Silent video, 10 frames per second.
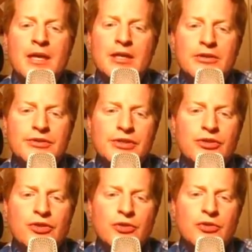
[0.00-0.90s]
Here's a
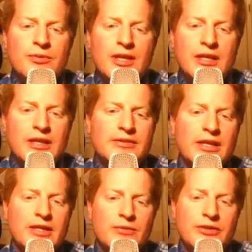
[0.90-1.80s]
cube that has
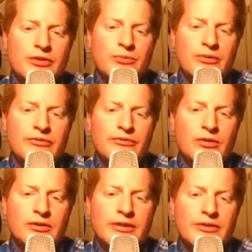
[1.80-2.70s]
that
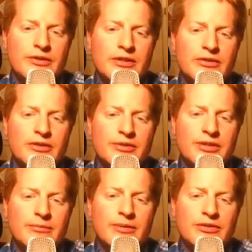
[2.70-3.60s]
22.4 liters, and here's some of the
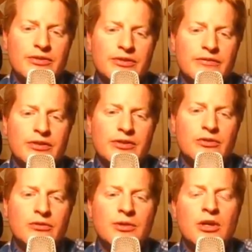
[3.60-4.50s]
dimensions of the
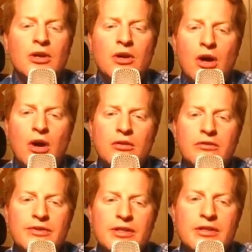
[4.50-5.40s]
cube. All
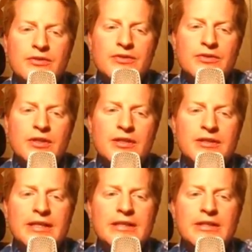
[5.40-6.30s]
of these, and
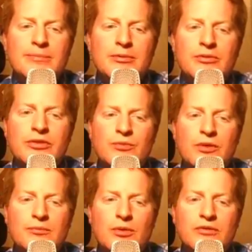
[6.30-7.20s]
contained in this balloon is
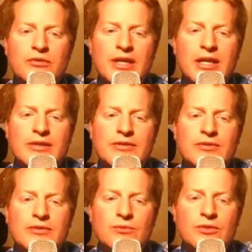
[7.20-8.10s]
1 mole of
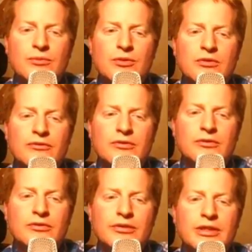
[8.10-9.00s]
gas, 1 mole of
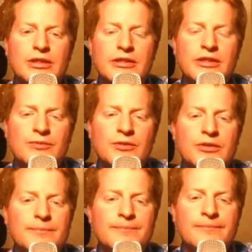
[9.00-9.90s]
chlorine in this
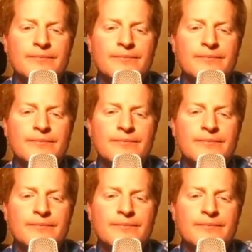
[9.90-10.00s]
one.